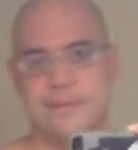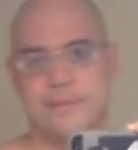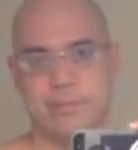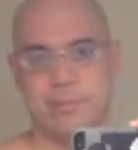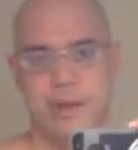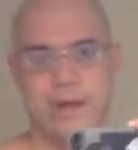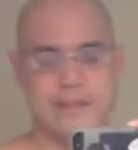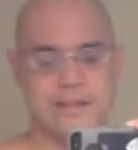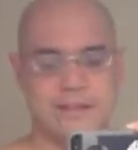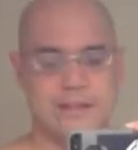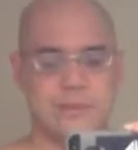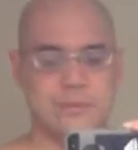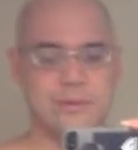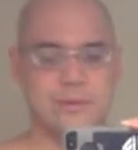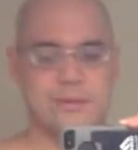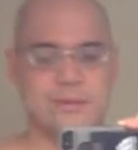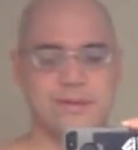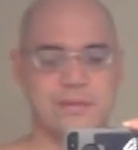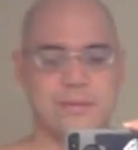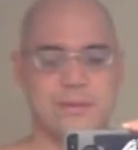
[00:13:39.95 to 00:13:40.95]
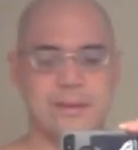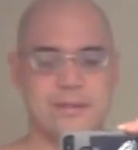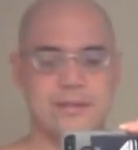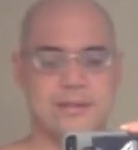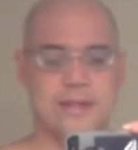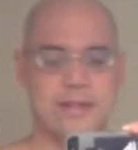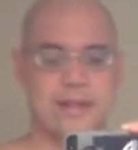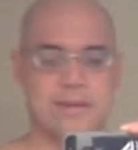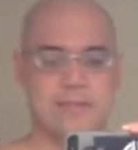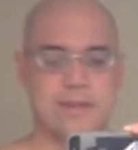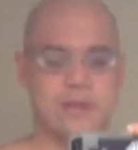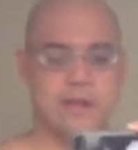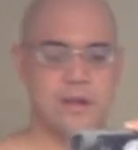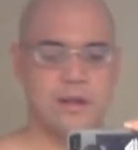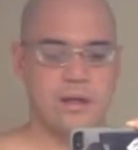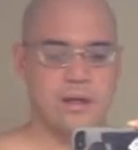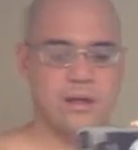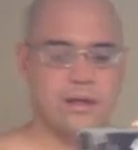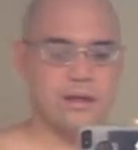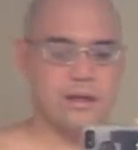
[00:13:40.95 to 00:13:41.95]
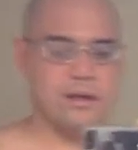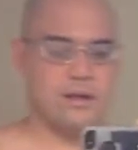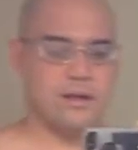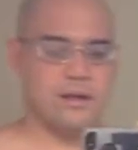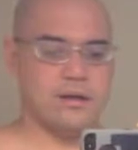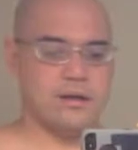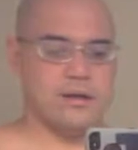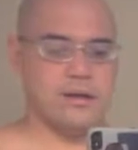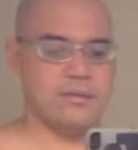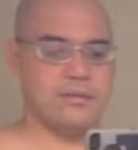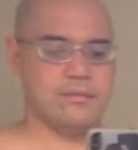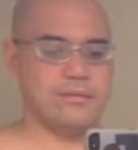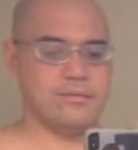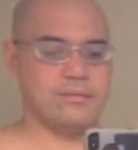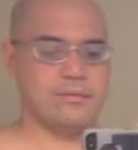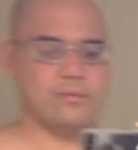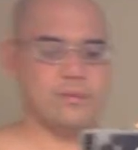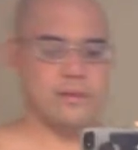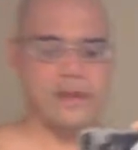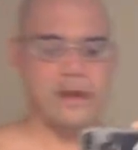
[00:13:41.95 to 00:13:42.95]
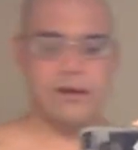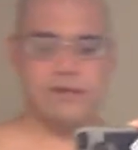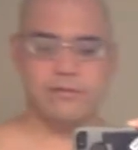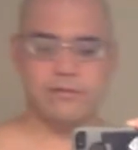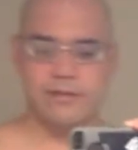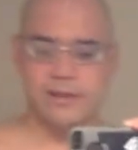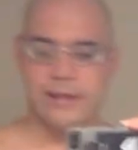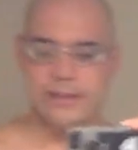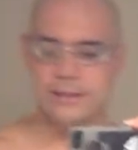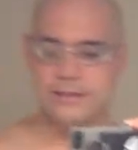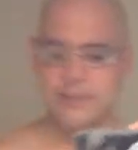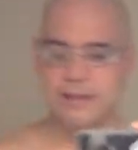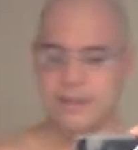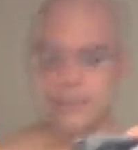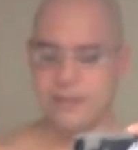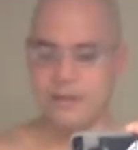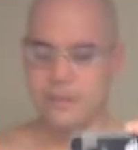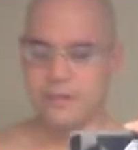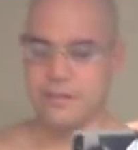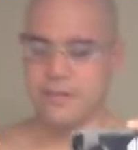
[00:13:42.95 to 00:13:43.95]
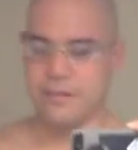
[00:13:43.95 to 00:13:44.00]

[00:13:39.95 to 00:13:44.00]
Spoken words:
Process will still be the same. Without flexing,